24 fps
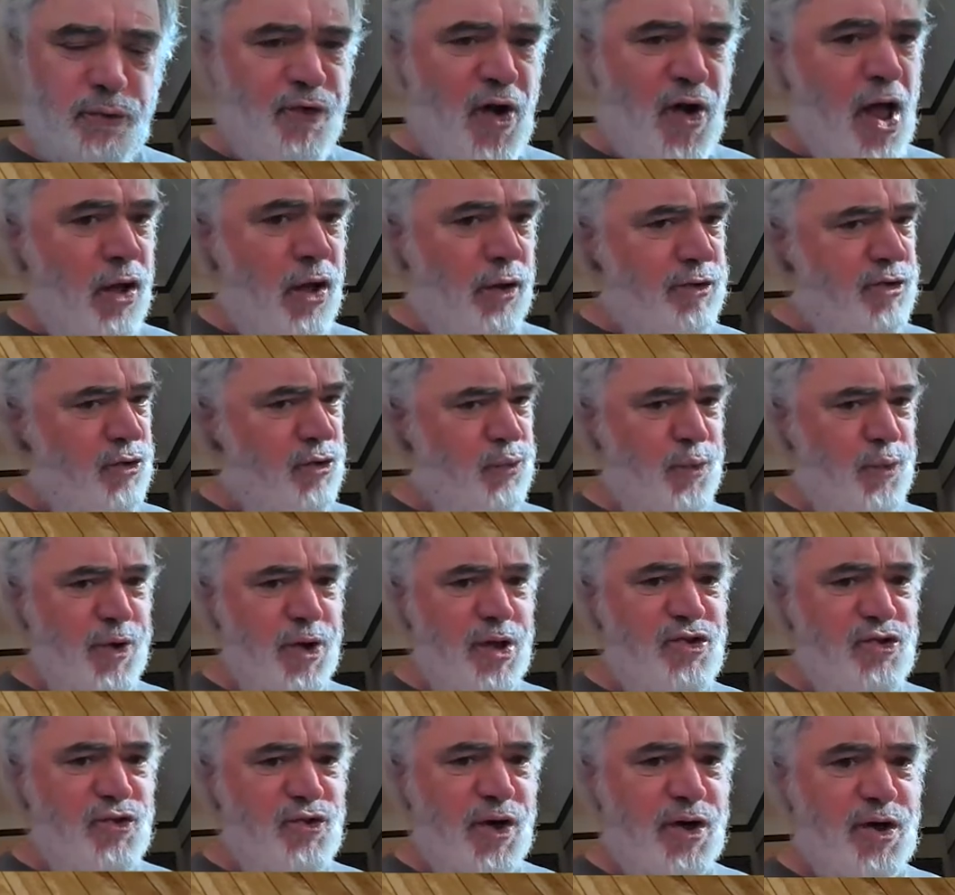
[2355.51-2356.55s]
follow this
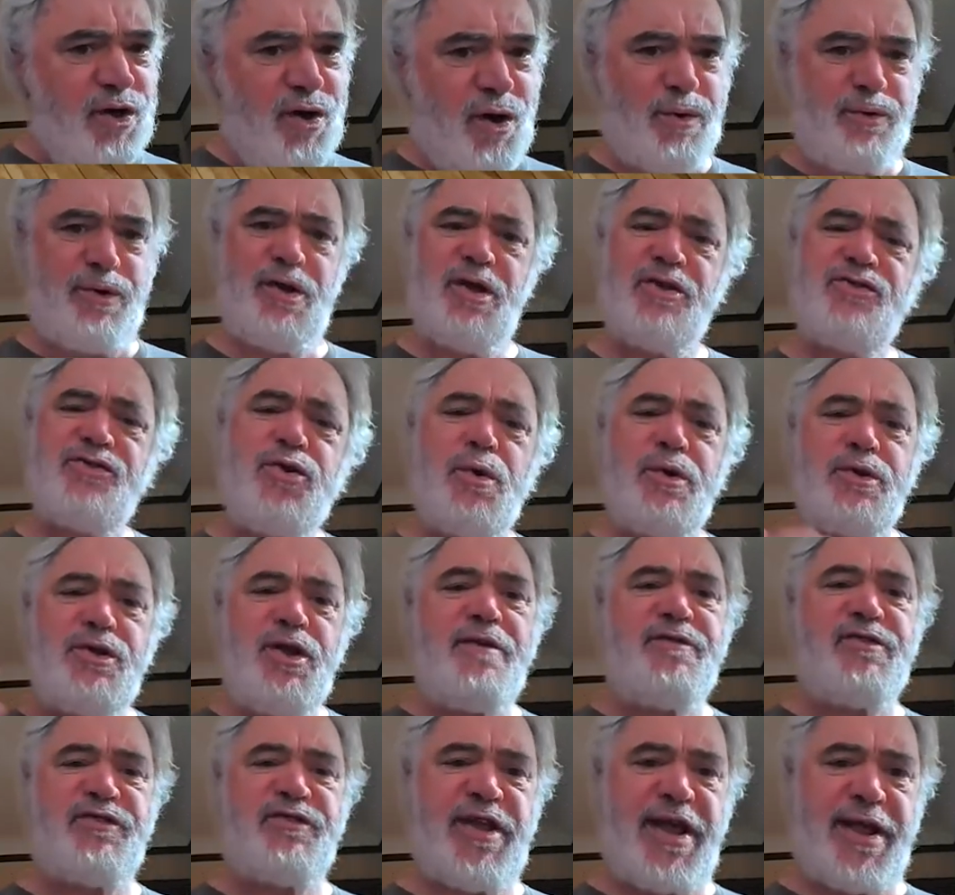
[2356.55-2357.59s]
really strict code, so it
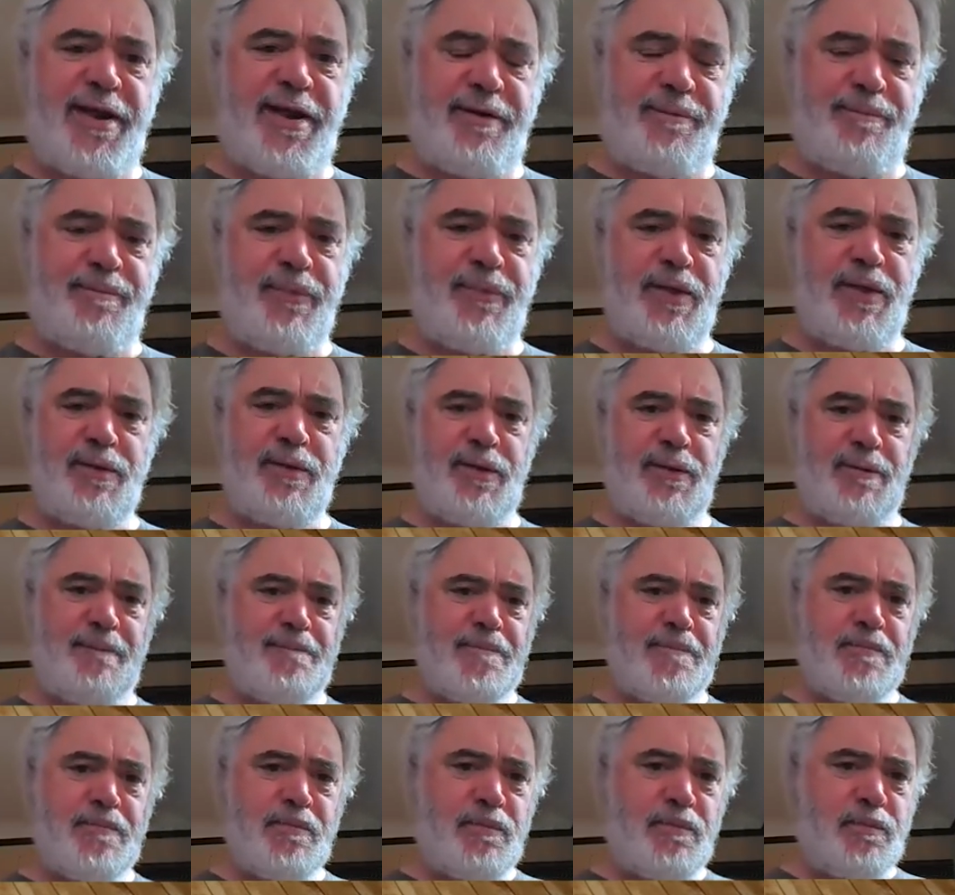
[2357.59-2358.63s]
devastated them.
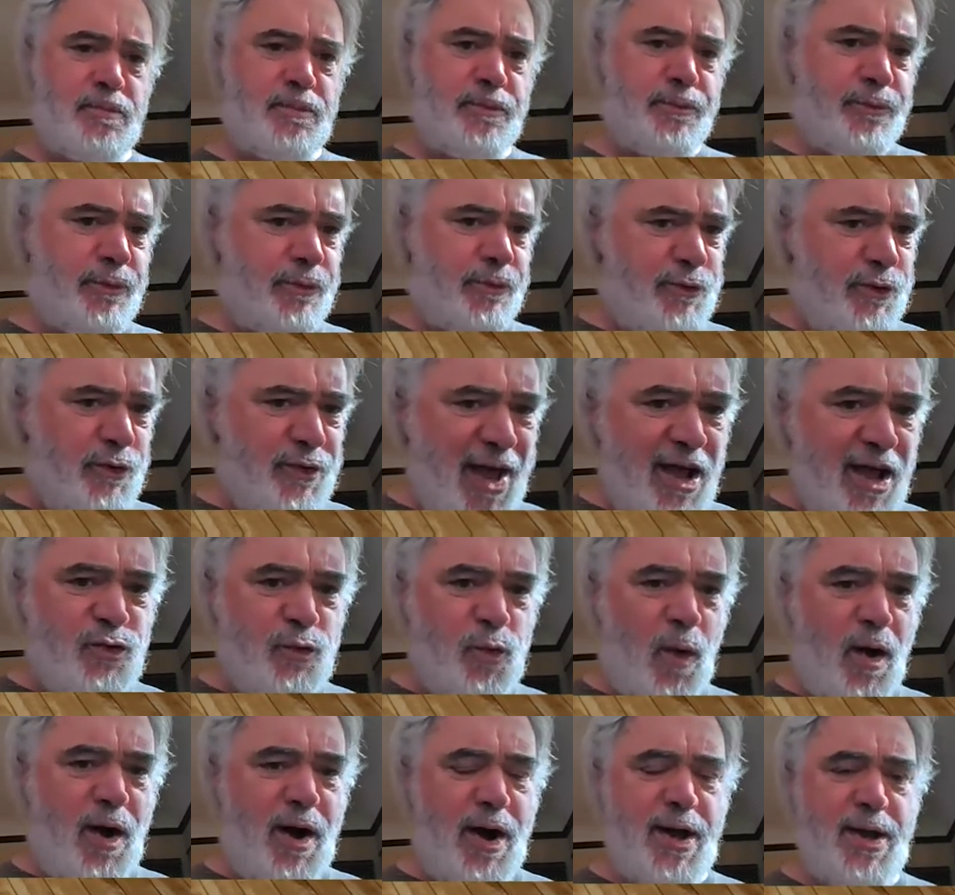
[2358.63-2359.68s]
So so
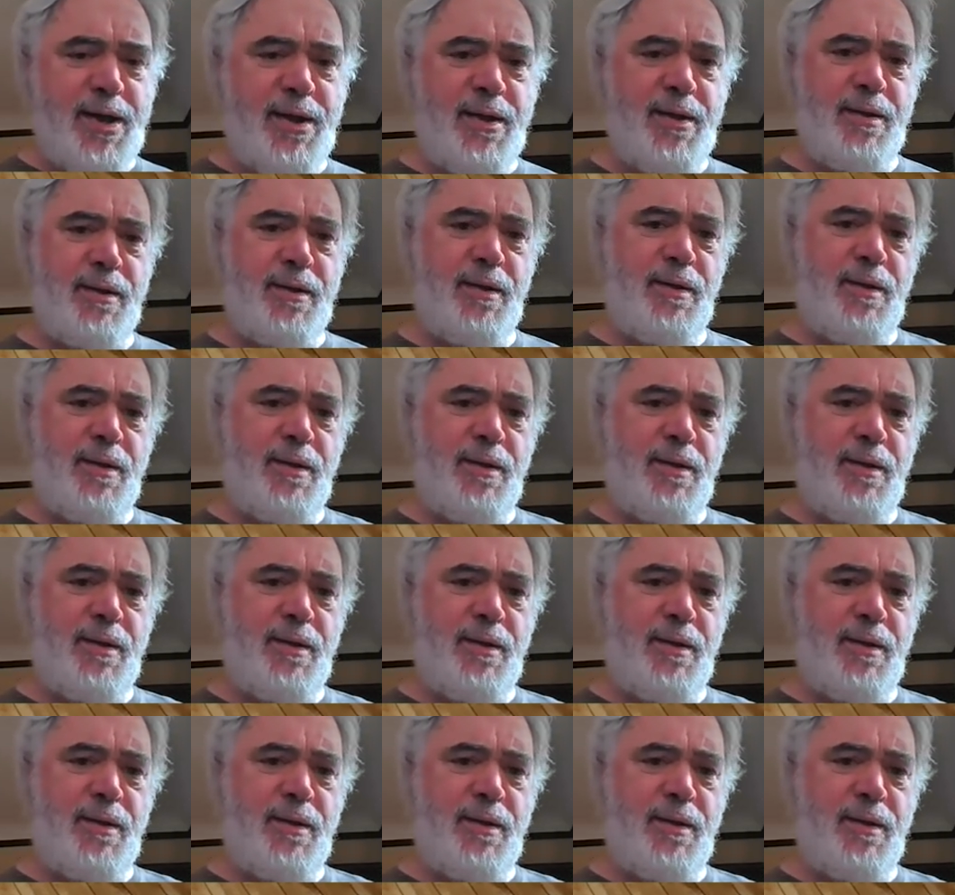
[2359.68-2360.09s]
that's why